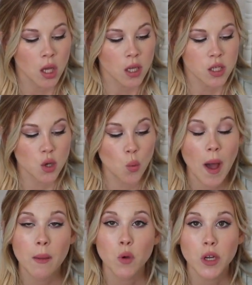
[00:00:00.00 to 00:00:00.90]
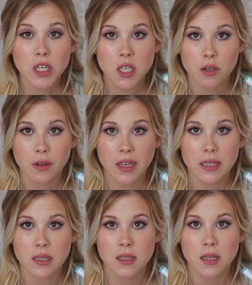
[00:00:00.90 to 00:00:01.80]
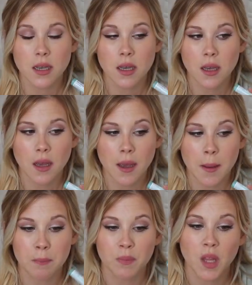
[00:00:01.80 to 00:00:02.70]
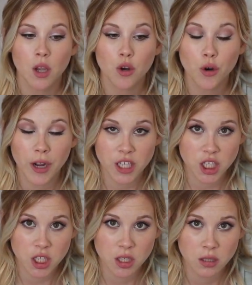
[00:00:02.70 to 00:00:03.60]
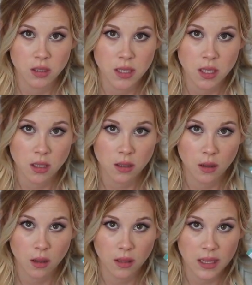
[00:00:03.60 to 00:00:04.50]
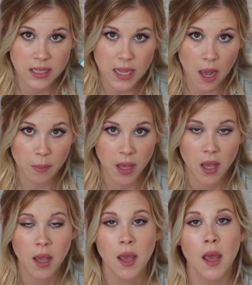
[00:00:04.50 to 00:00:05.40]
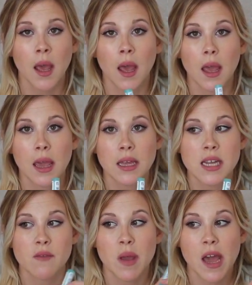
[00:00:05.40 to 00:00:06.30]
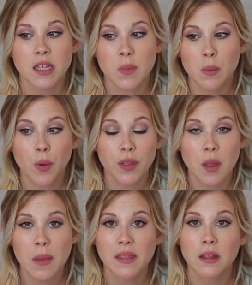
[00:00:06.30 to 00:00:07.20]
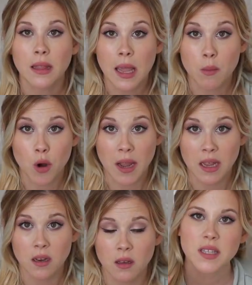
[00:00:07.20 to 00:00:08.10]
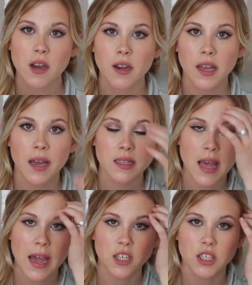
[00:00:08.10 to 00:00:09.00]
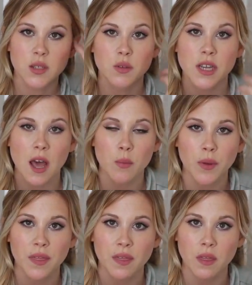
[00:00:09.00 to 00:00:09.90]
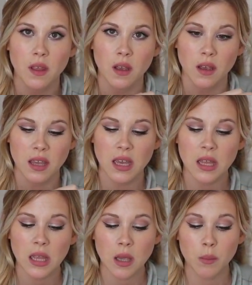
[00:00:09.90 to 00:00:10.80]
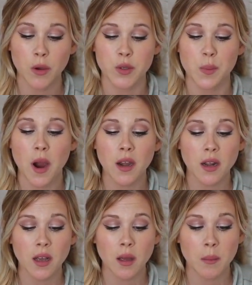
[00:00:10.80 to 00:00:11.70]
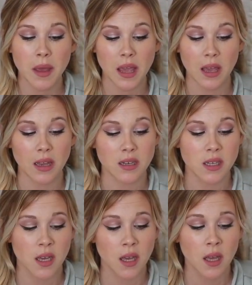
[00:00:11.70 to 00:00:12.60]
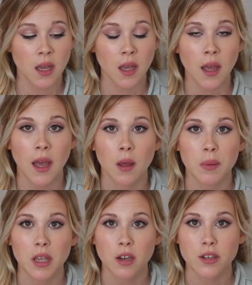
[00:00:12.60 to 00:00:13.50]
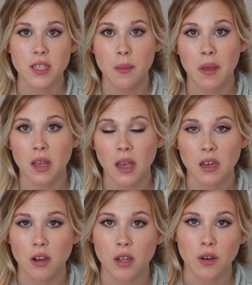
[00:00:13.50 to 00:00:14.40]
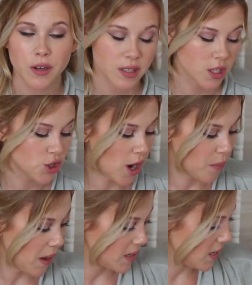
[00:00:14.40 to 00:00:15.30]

So what I'm going to do is crush these up and have my husband put them in the labor aid. This Arnica is actually supposed to help with the healing postpartum and helping your stomach and your uterus contract back